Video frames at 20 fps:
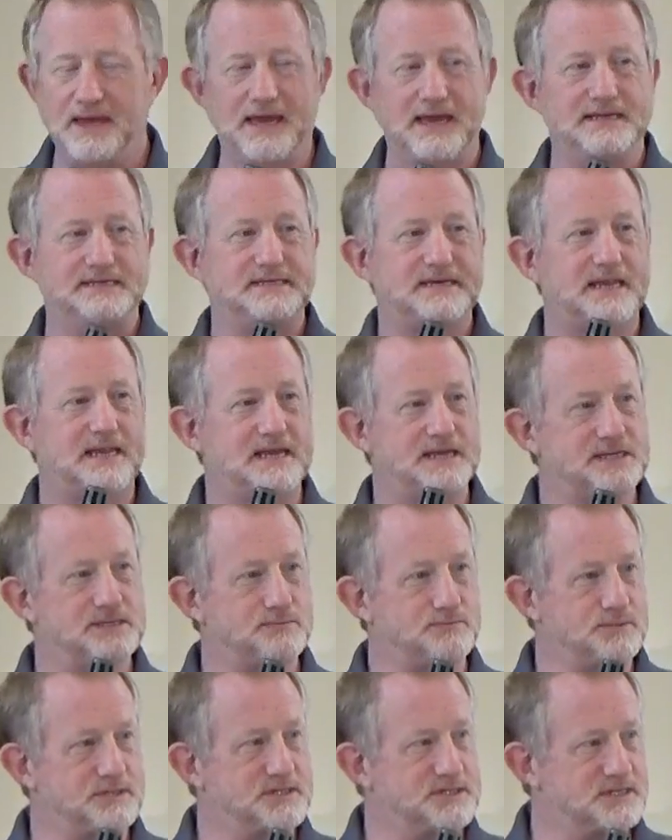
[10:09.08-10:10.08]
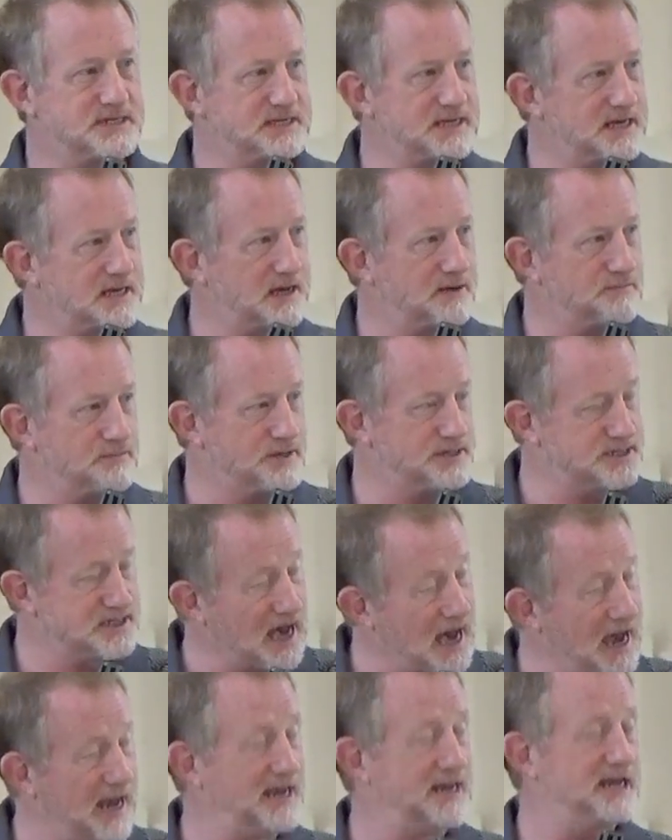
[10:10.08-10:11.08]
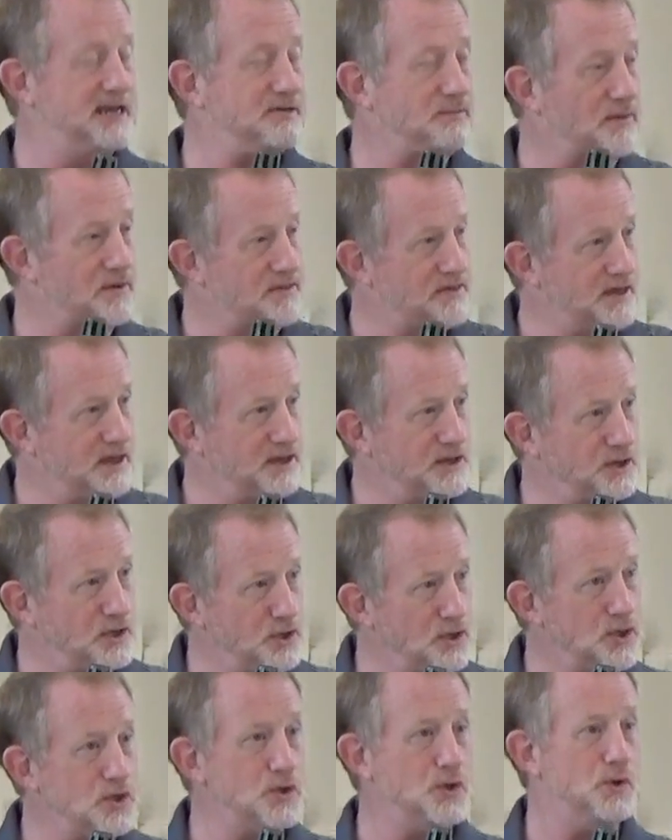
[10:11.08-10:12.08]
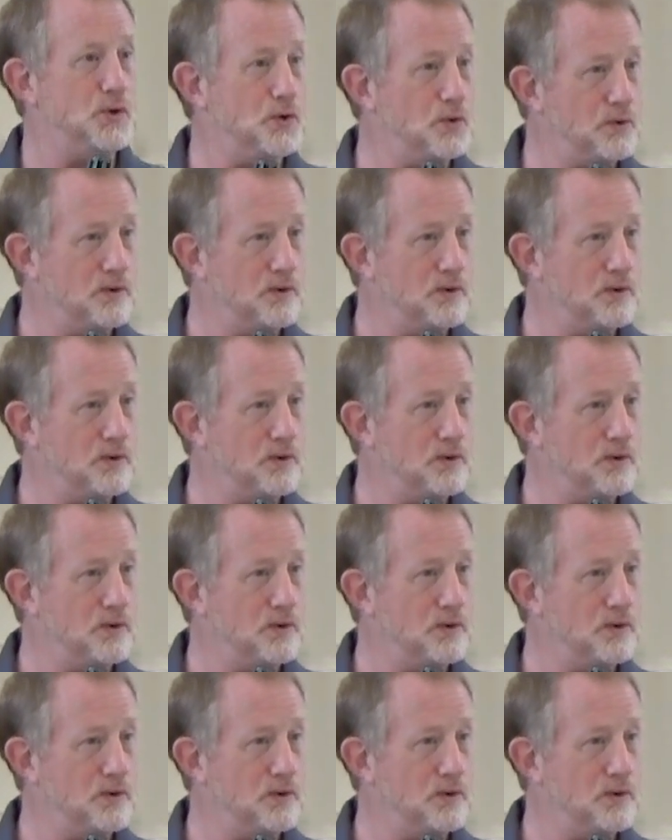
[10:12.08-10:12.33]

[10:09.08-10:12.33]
as it has resided within you.